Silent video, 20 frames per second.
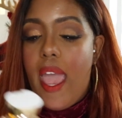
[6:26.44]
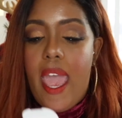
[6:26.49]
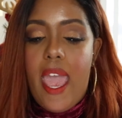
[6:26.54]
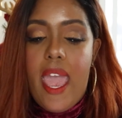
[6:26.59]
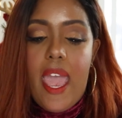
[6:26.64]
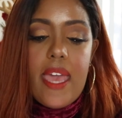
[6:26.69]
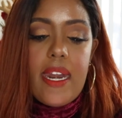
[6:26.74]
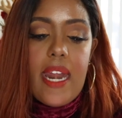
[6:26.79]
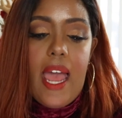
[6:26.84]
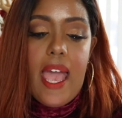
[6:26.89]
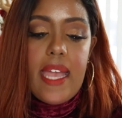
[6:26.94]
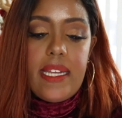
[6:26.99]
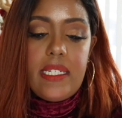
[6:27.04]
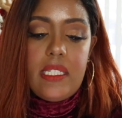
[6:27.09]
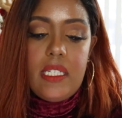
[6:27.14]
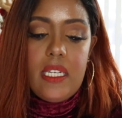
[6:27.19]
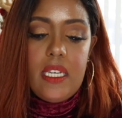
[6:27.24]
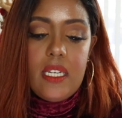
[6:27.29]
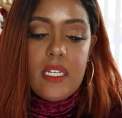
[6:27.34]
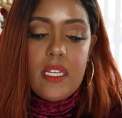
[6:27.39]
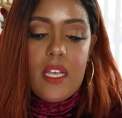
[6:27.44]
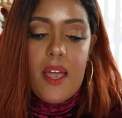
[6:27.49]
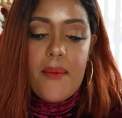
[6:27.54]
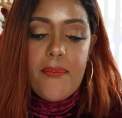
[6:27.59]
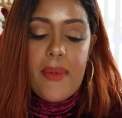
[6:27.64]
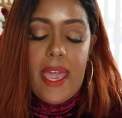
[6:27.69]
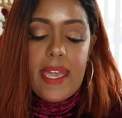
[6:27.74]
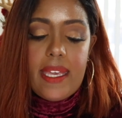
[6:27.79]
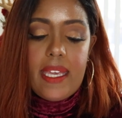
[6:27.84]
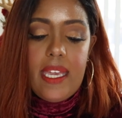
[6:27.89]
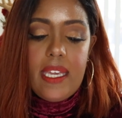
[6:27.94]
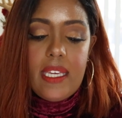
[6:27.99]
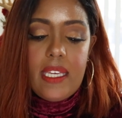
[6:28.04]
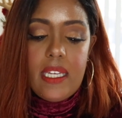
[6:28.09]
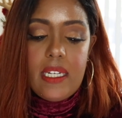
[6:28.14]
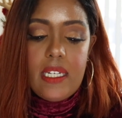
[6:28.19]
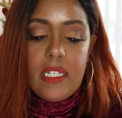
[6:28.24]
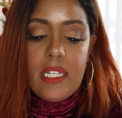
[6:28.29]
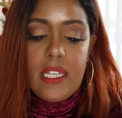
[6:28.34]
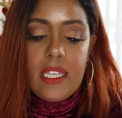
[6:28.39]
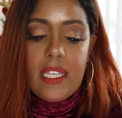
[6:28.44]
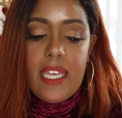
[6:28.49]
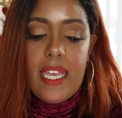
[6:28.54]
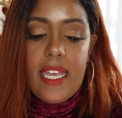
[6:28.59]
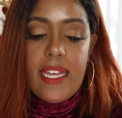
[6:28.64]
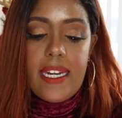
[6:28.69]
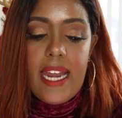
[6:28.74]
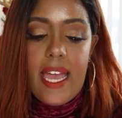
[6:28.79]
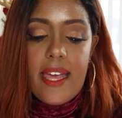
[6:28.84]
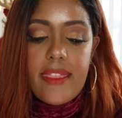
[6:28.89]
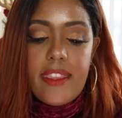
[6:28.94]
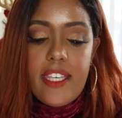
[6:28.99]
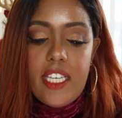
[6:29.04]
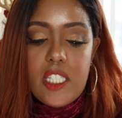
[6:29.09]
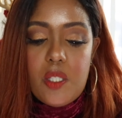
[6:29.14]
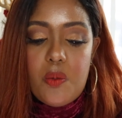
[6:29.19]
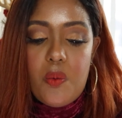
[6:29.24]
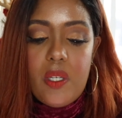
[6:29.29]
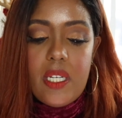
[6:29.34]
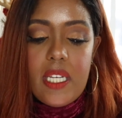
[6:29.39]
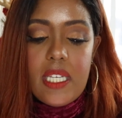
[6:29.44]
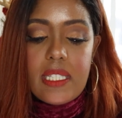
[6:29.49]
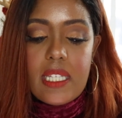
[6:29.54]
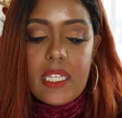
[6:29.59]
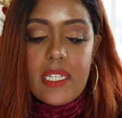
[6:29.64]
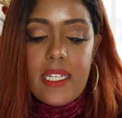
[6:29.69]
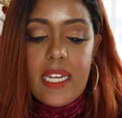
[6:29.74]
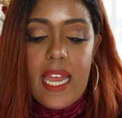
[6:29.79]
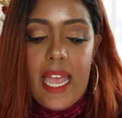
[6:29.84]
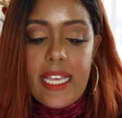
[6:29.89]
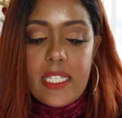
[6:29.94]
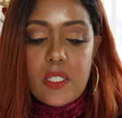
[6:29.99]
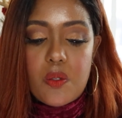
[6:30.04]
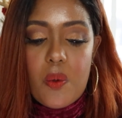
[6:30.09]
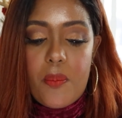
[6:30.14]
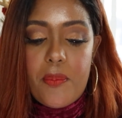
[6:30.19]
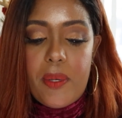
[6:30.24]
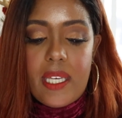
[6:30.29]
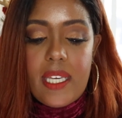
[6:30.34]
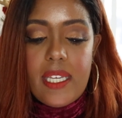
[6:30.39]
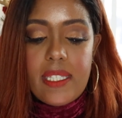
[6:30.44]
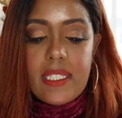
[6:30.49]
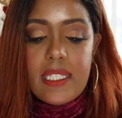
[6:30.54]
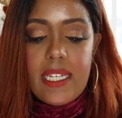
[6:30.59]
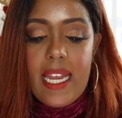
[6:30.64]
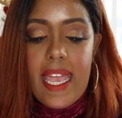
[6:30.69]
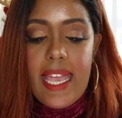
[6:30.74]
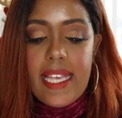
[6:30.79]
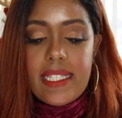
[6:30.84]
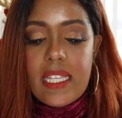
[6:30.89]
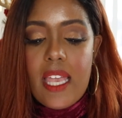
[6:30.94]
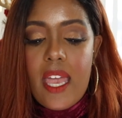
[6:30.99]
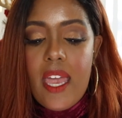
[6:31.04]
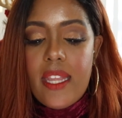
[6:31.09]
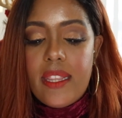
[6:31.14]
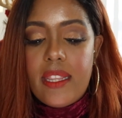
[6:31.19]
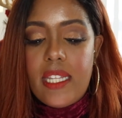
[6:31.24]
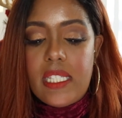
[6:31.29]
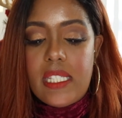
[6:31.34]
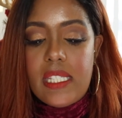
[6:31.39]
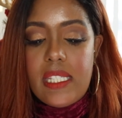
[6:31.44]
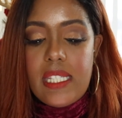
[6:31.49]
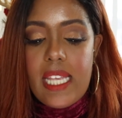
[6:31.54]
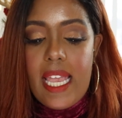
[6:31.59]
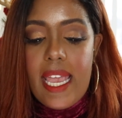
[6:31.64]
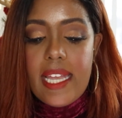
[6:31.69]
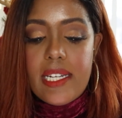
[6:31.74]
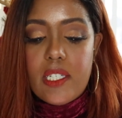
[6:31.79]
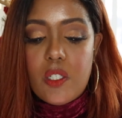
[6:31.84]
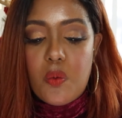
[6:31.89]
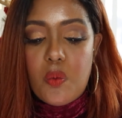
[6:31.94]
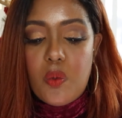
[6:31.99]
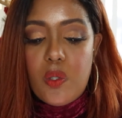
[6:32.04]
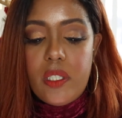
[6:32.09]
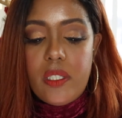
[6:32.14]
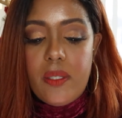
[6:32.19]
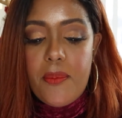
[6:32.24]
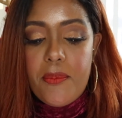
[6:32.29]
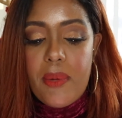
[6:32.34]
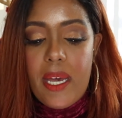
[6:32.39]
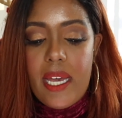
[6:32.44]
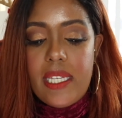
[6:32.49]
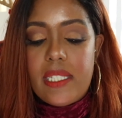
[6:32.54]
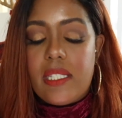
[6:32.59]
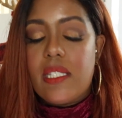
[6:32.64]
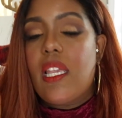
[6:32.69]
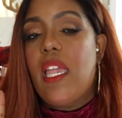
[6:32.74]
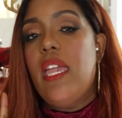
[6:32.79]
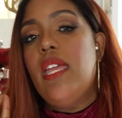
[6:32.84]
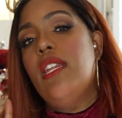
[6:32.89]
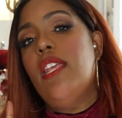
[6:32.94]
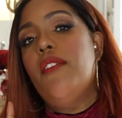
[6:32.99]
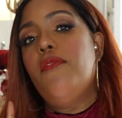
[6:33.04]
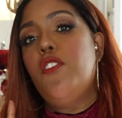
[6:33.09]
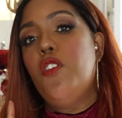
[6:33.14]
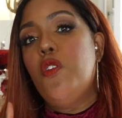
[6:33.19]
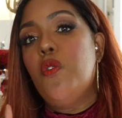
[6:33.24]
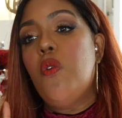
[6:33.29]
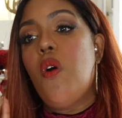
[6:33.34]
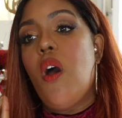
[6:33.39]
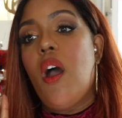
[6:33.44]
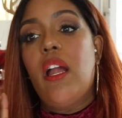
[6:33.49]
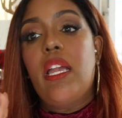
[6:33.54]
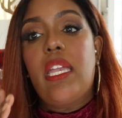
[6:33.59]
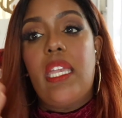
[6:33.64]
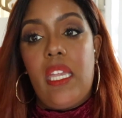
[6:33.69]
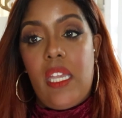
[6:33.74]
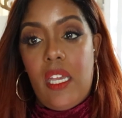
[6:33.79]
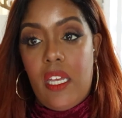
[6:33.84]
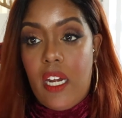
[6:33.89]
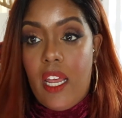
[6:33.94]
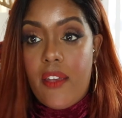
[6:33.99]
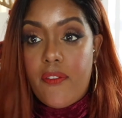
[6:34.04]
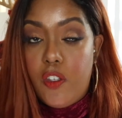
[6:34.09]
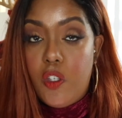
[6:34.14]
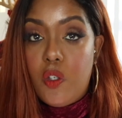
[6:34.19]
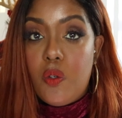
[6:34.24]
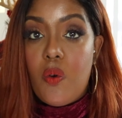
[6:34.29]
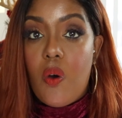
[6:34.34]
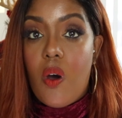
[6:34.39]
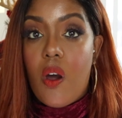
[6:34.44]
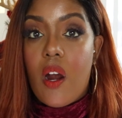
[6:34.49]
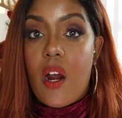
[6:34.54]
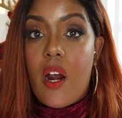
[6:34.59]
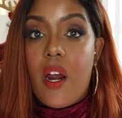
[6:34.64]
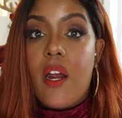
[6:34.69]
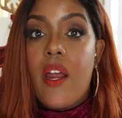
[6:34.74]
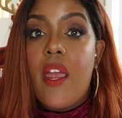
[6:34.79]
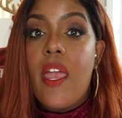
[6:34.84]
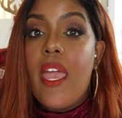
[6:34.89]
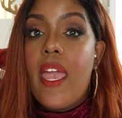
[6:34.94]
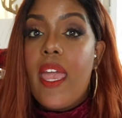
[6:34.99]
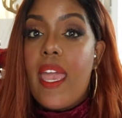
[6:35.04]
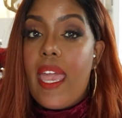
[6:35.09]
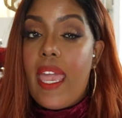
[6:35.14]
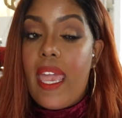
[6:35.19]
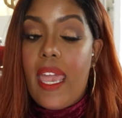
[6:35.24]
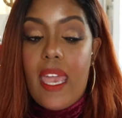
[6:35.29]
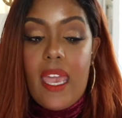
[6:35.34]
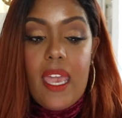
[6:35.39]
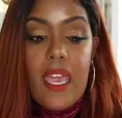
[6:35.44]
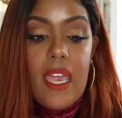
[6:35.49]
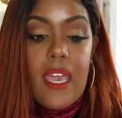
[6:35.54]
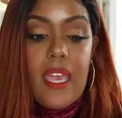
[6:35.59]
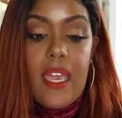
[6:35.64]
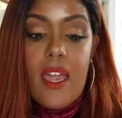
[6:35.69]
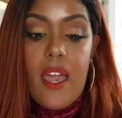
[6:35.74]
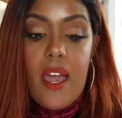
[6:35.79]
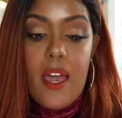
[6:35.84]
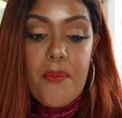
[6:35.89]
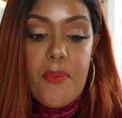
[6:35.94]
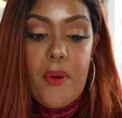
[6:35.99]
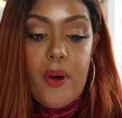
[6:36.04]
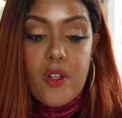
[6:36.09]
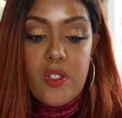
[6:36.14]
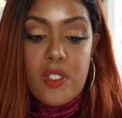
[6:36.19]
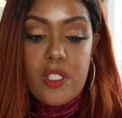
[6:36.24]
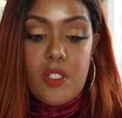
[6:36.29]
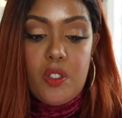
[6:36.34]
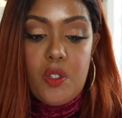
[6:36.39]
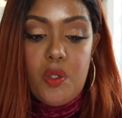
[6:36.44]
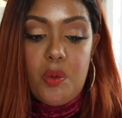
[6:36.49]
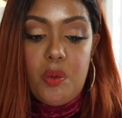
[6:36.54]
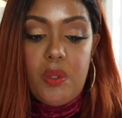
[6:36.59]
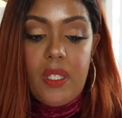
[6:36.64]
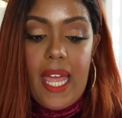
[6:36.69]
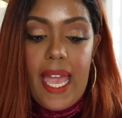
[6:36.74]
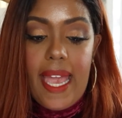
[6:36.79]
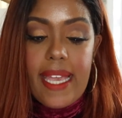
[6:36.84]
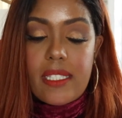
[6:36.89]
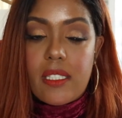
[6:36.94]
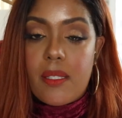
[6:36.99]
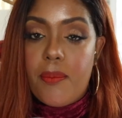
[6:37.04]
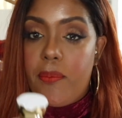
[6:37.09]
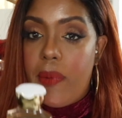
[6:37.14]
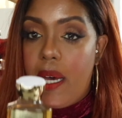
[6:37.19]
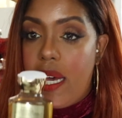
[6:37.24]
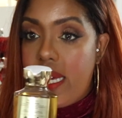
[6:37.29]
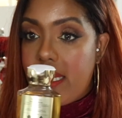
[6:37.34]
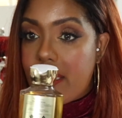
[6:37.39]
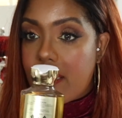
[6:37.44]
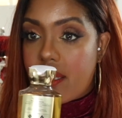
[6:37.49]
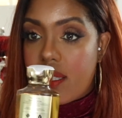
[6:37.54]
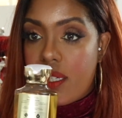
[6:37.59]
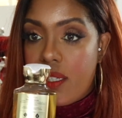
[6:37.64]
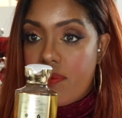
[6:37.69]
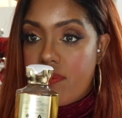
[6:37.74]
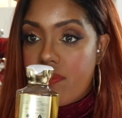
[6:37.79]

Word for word: and I did come back and get it again. Now this one is a nice one because it has the sandalwood musk. And if you, again, if you are a, a person who likes musk,